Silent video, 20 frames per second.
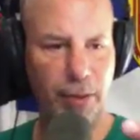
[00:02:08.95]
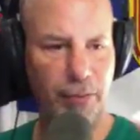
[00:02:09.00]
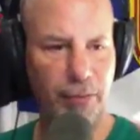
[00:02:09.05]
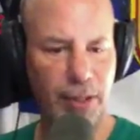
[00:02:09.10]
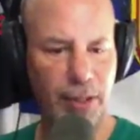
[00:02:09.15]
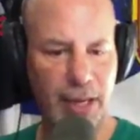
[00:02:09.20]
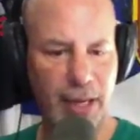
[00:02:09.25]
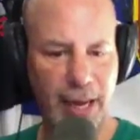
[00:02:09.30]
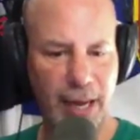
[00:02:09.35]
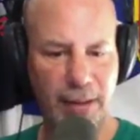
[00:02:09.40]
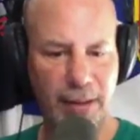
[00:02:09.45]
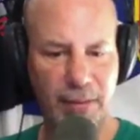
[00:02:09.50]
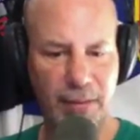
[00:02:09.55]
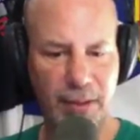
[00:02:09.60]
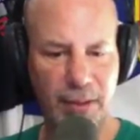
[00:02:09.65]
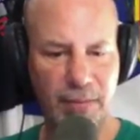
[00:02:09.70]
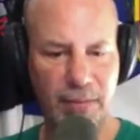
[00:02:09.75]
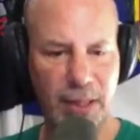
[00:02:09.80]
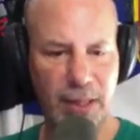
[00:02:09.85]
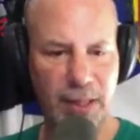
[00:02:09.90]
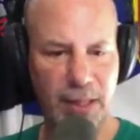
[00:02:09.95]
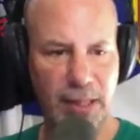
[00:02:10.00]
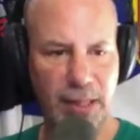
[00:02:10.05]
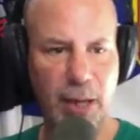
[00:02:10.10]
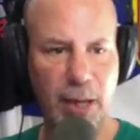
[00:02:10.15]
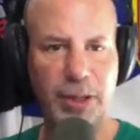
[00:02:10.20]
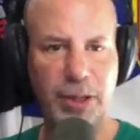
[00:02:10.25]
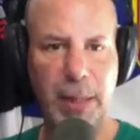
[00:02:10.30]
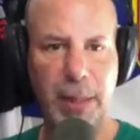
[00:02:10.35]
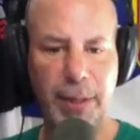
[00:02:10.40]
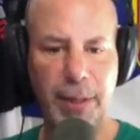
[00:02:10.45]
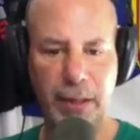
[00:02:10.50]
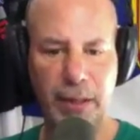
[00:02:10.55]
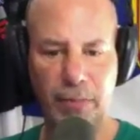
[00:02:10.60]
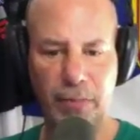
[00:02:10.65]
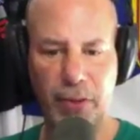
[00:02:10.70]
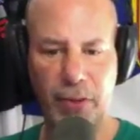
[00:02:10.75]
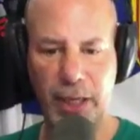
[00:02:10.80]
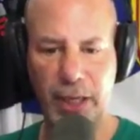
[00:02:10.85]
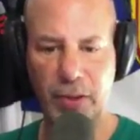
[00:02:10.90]
of housekeeping
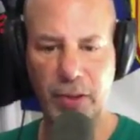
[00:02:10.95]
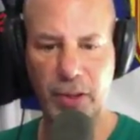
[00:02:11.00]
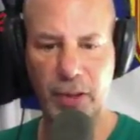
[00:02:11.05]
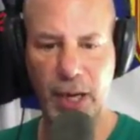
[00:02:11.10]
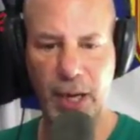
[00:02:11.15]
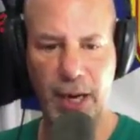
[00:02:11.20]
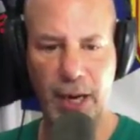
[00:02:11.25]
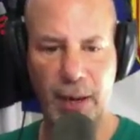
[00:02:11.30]
things.